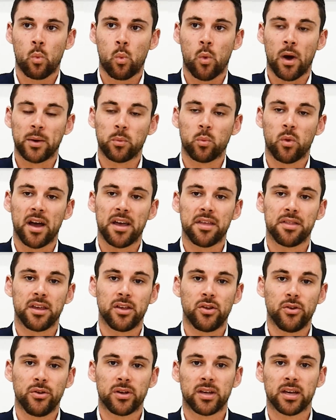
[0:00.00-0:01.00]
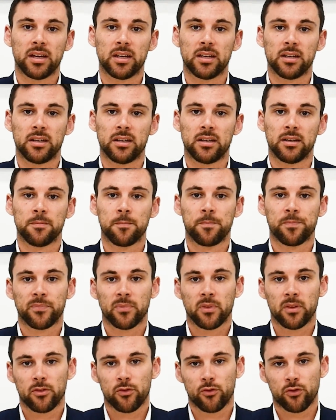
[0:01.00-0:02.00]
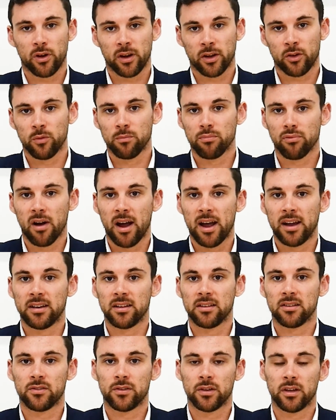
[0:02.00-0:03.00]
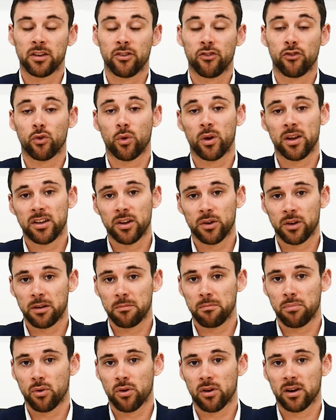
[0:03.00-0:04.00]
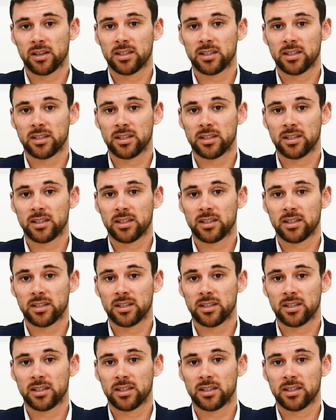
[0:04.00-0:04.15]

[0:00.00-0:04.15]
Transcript: One way that you can trick your brain into enjoy doing boring